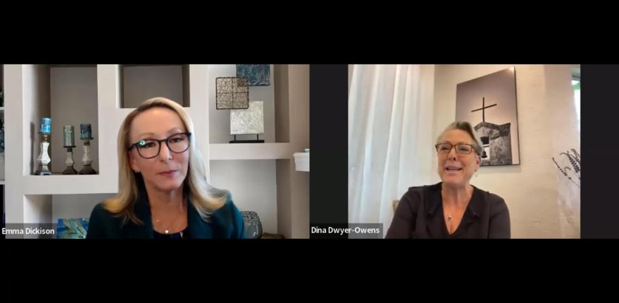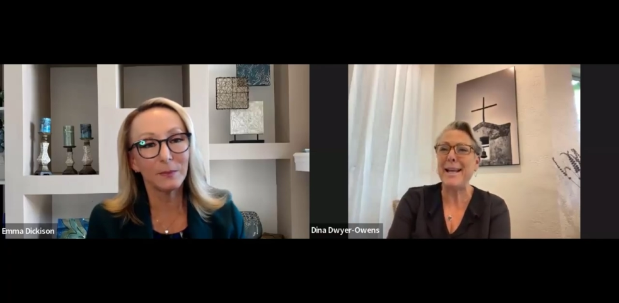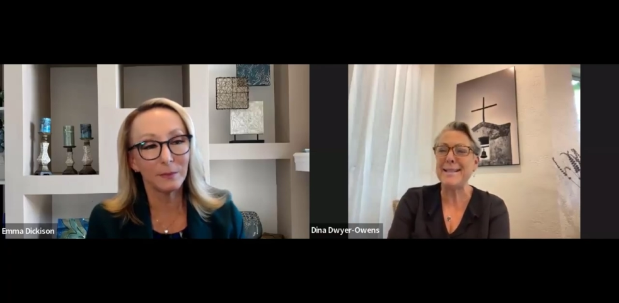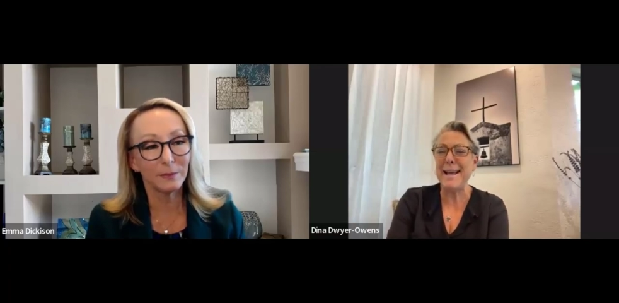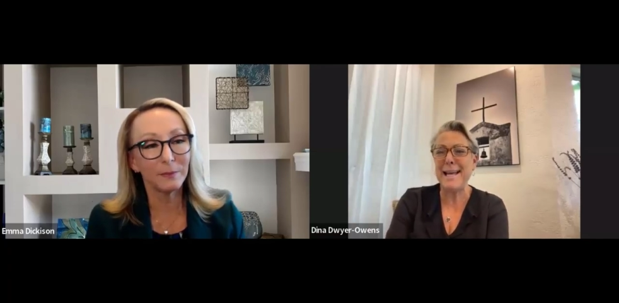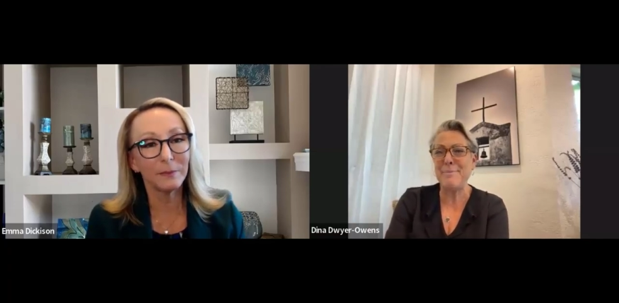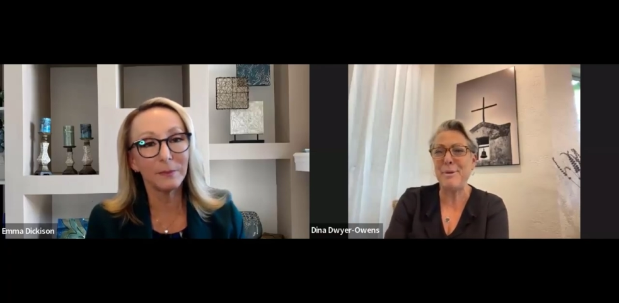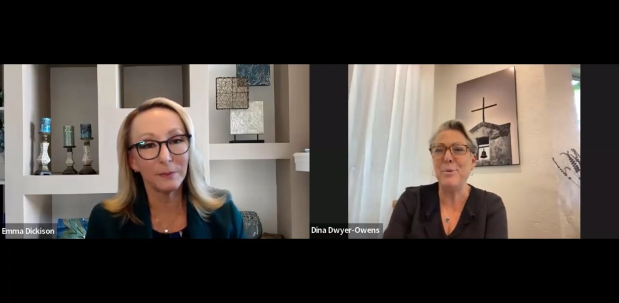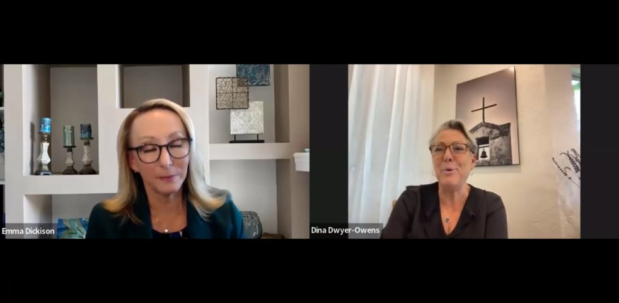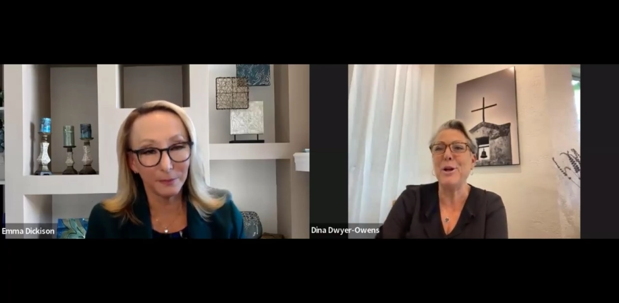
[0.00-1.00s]
Speaker 1: the days I had to
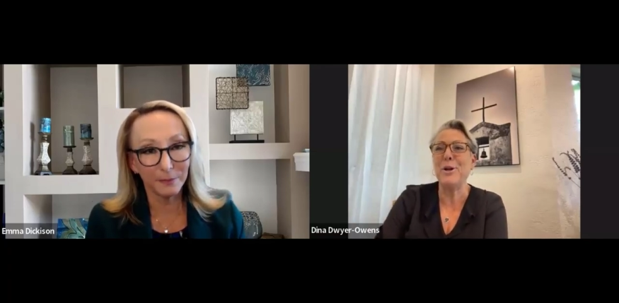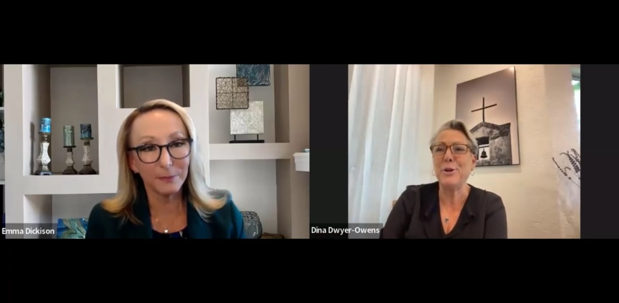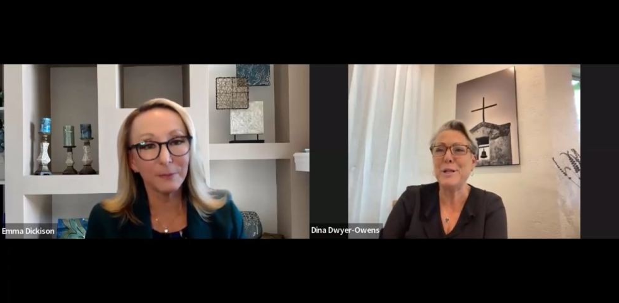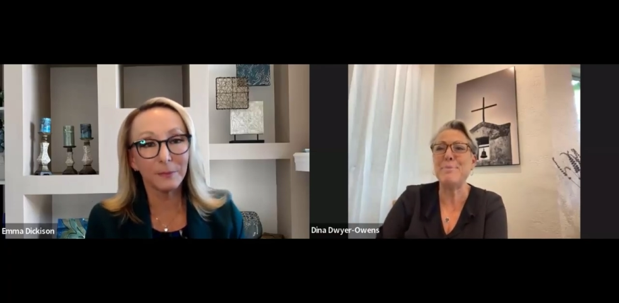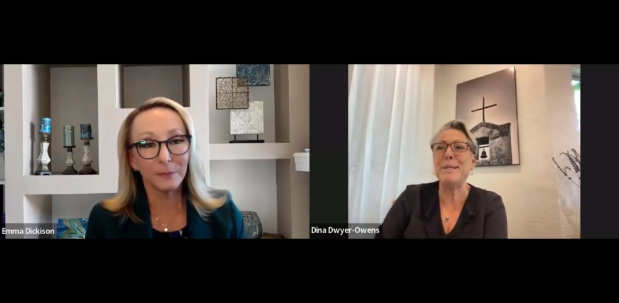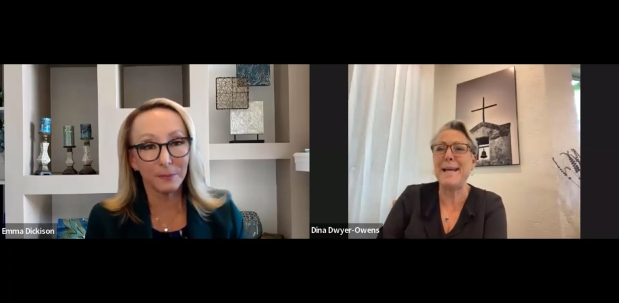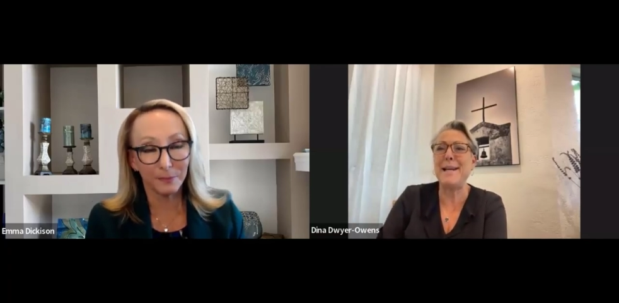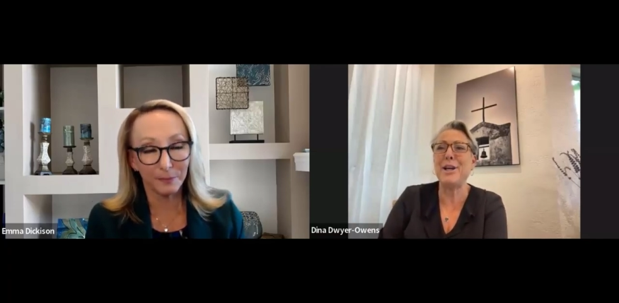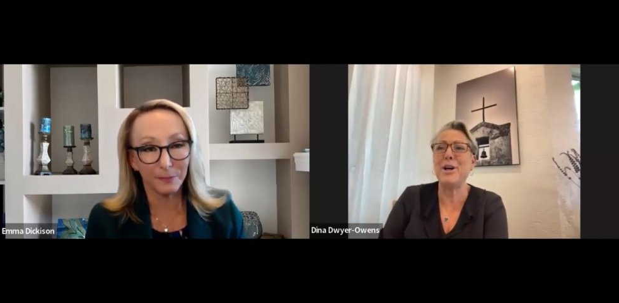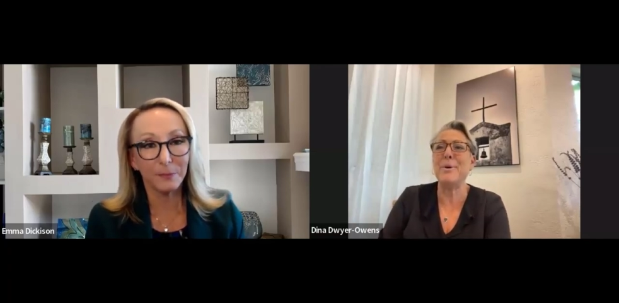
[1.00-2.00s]
be the one on Christmas
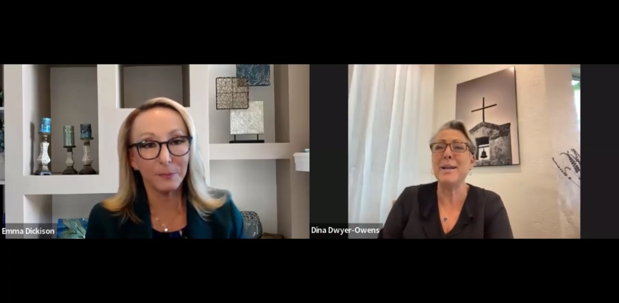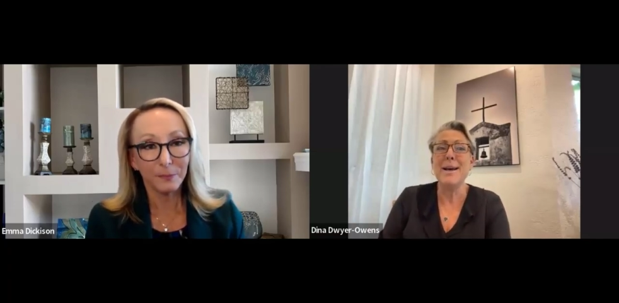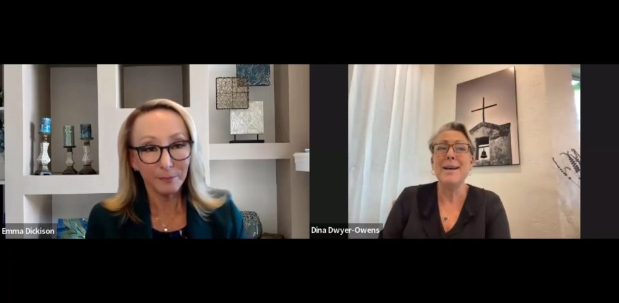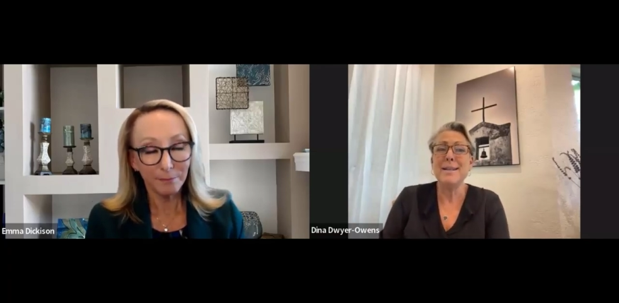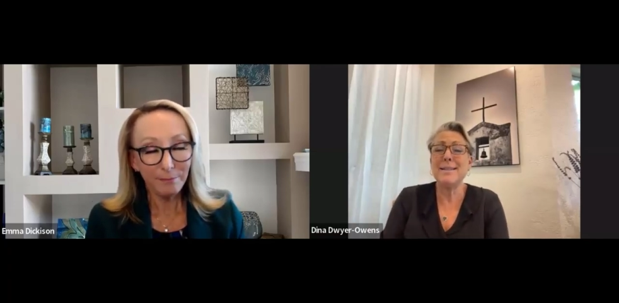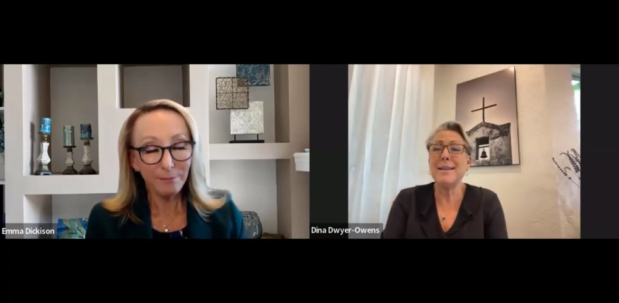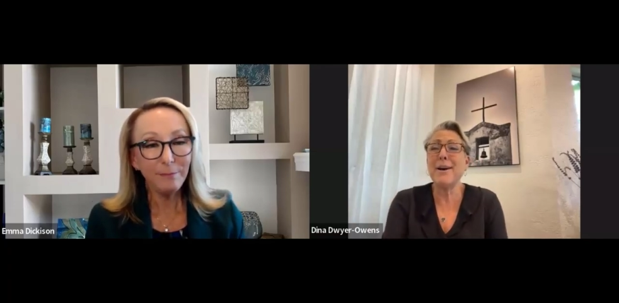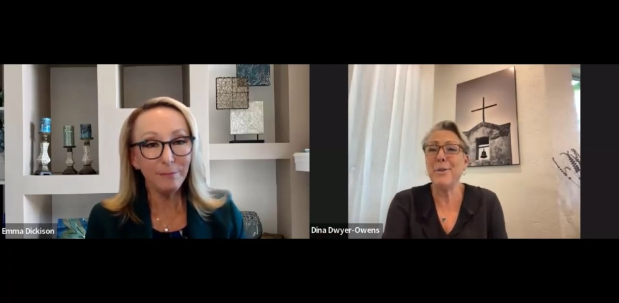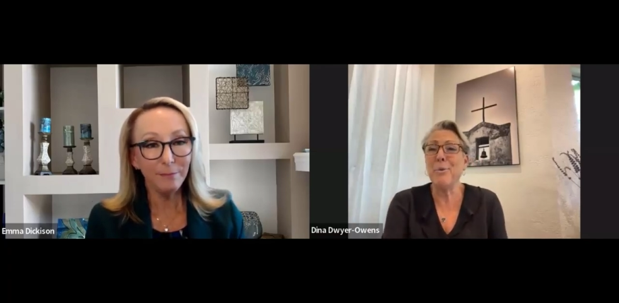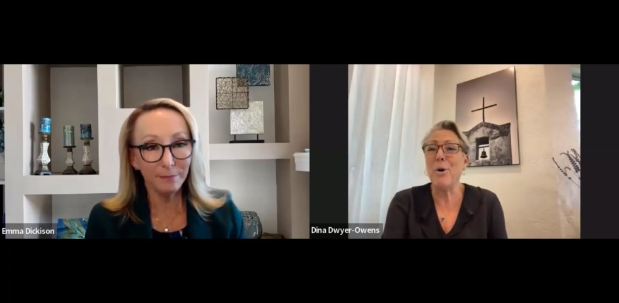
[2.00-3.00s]
Day to go and
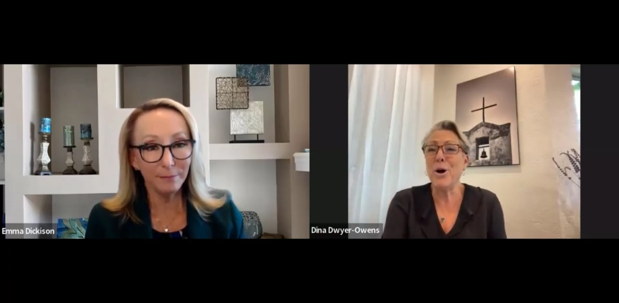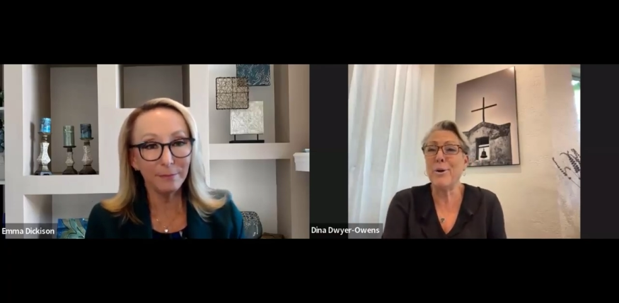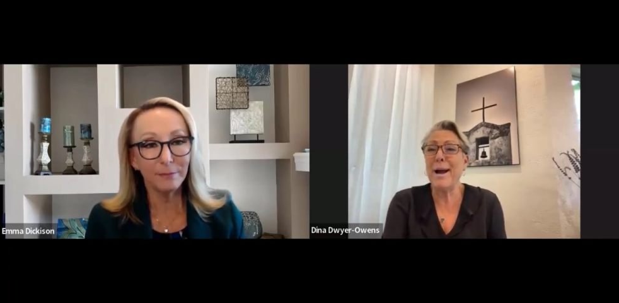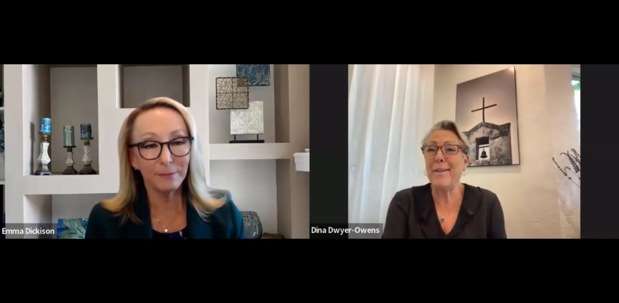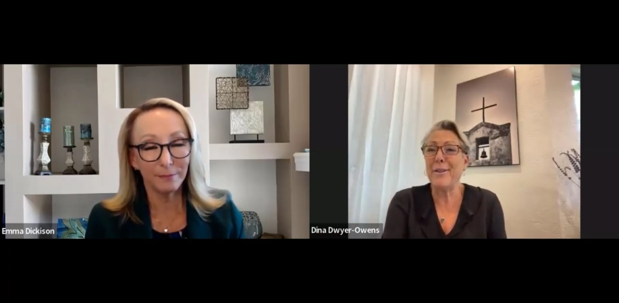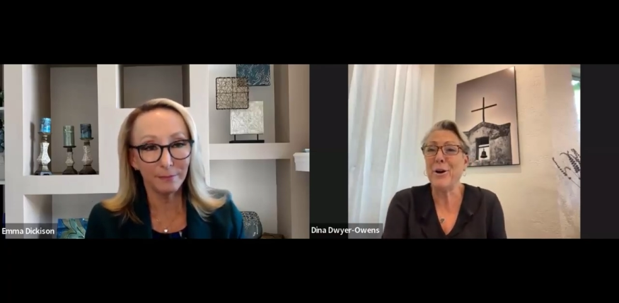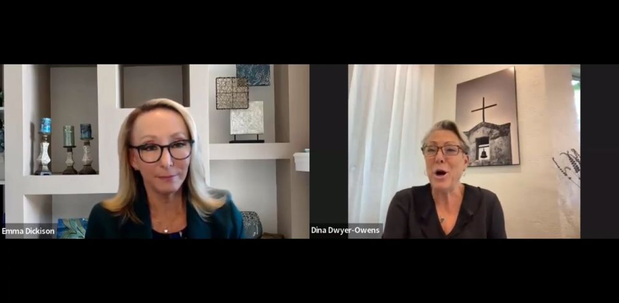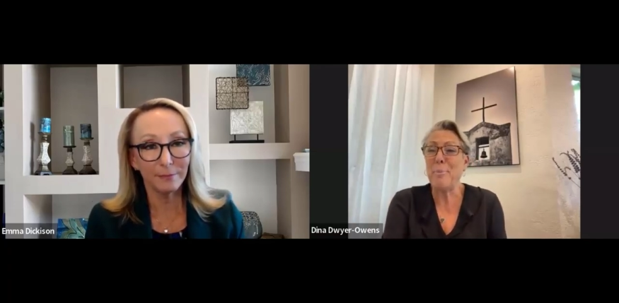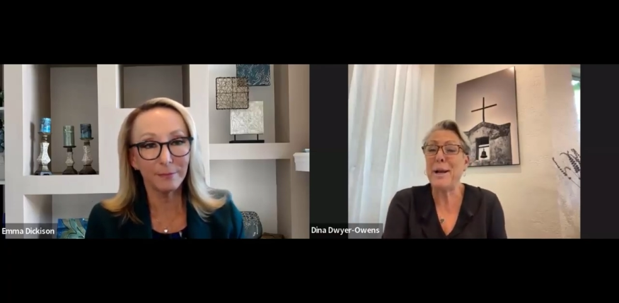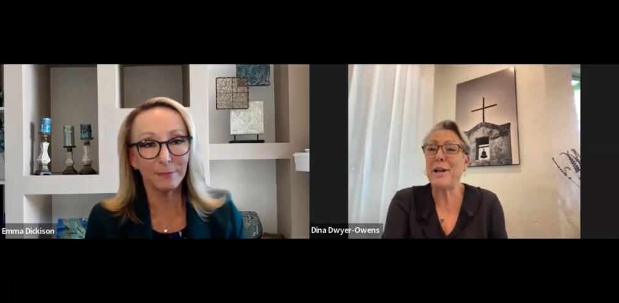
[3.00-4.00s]
suck the water out of the
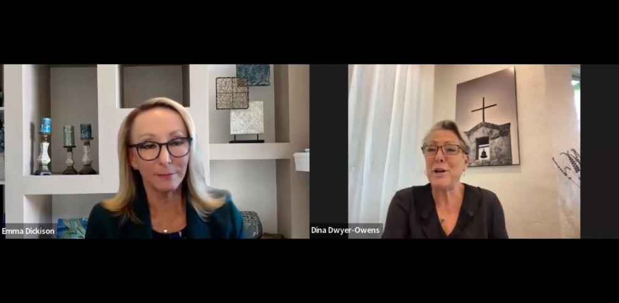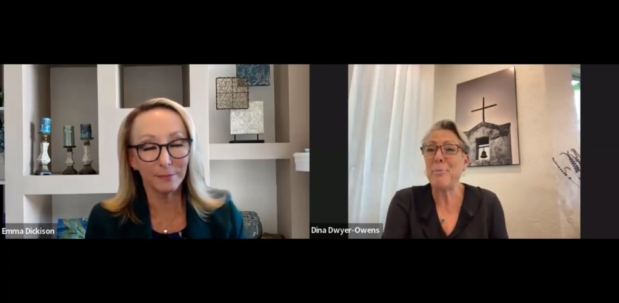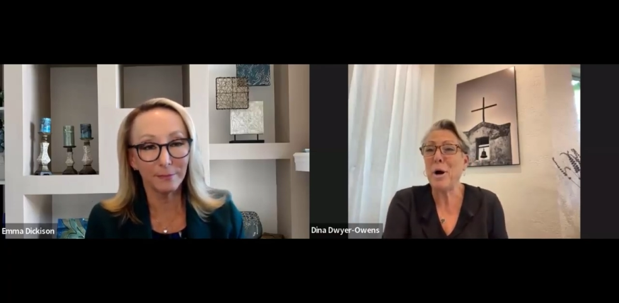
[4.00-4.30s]
carpet at an